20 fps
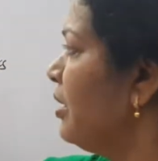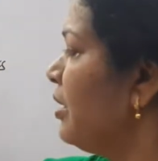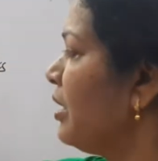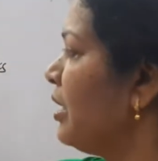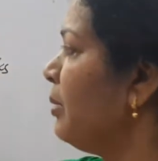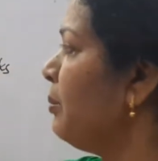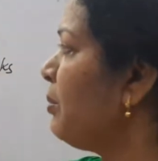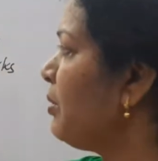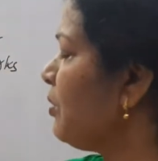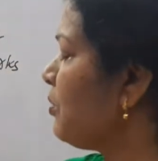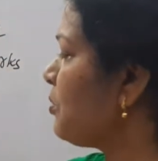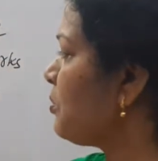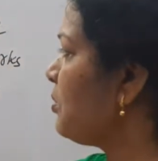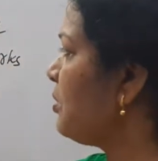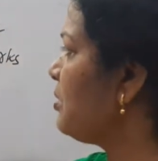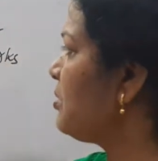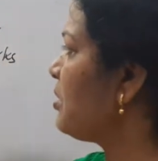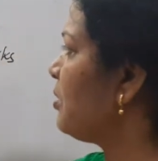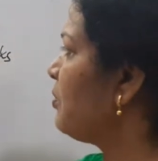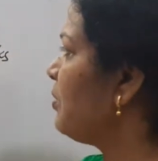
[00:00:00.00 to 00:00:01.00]
Number of
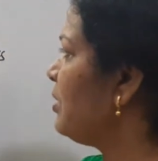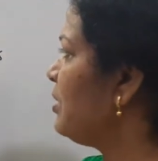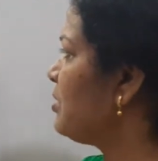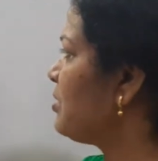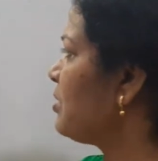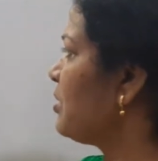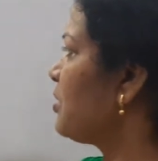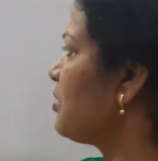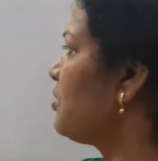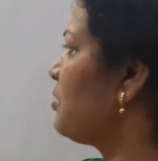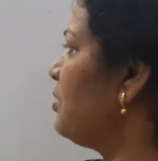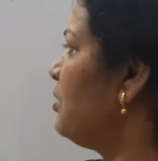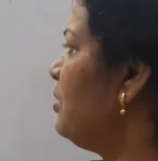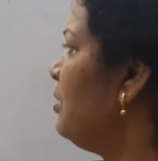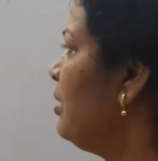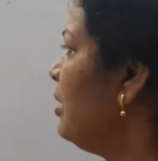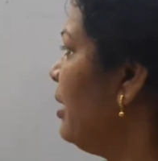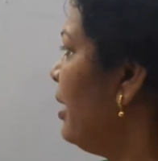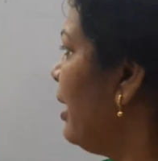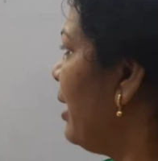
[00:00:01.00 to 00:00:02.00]
students of each section
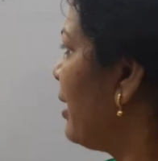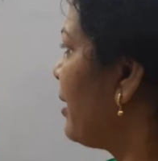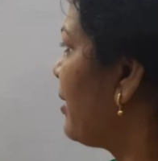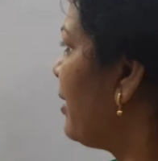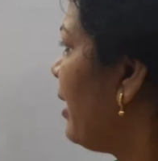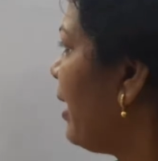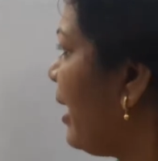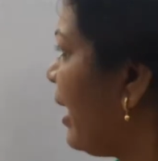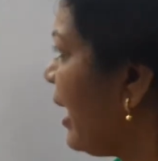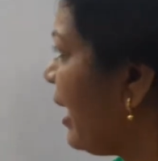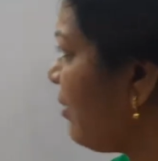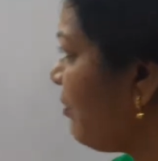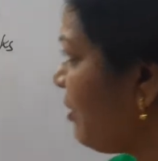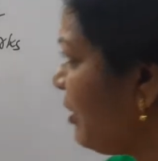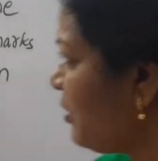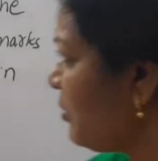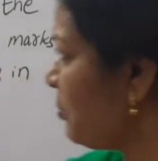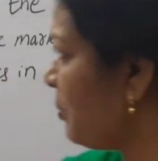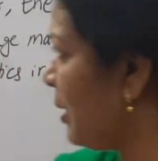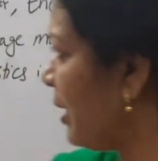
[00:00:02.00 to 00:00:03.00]
and the
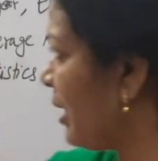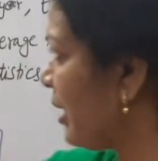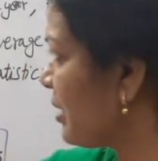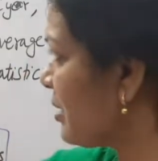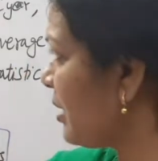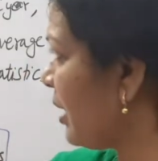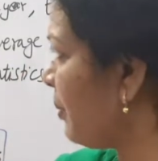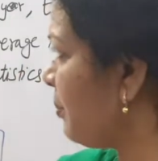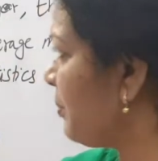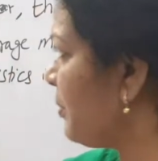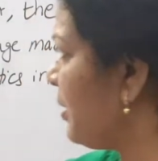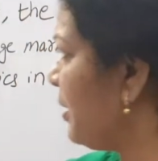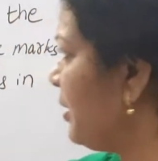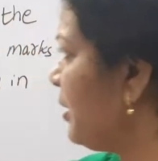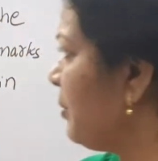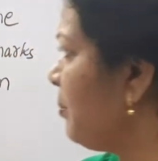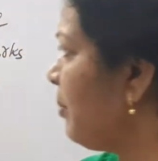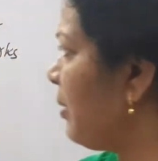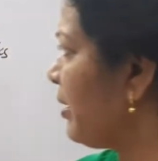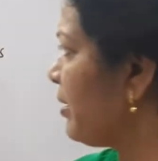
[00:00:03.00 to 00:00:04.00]
average marks
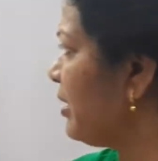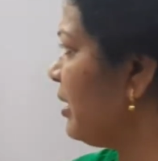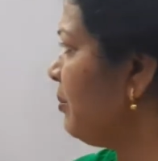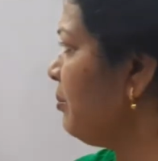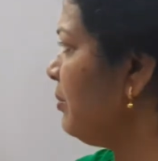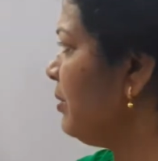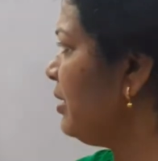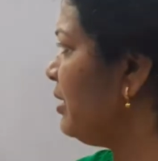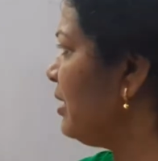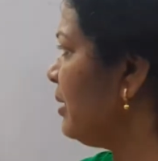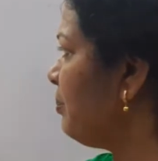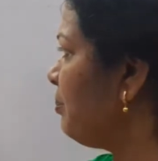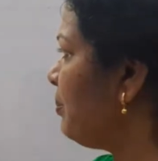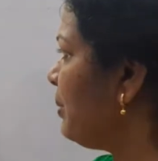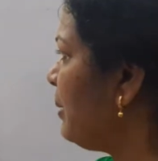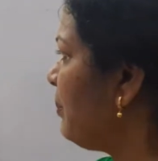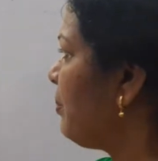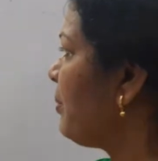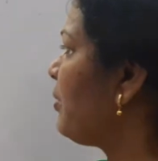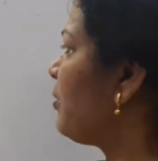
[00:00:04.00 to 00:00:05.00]
obtained by them in a
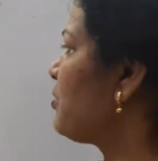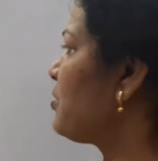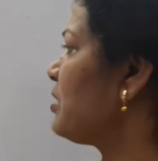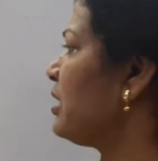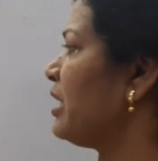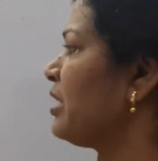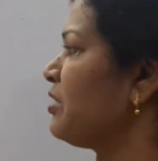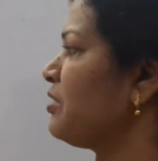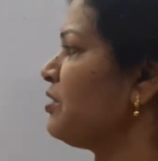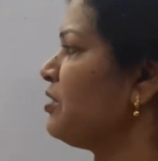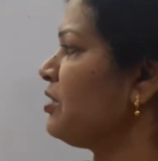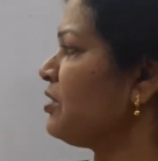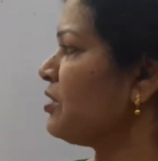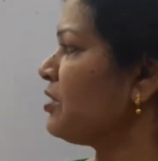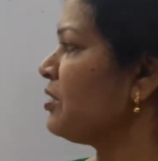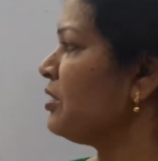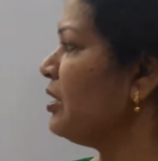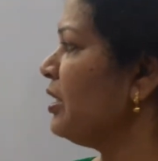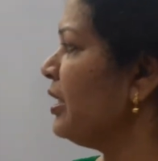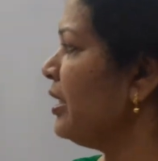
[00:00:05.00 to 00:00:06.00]
paper of
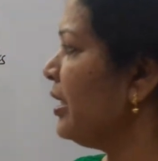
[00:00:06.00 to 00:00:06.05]
statistics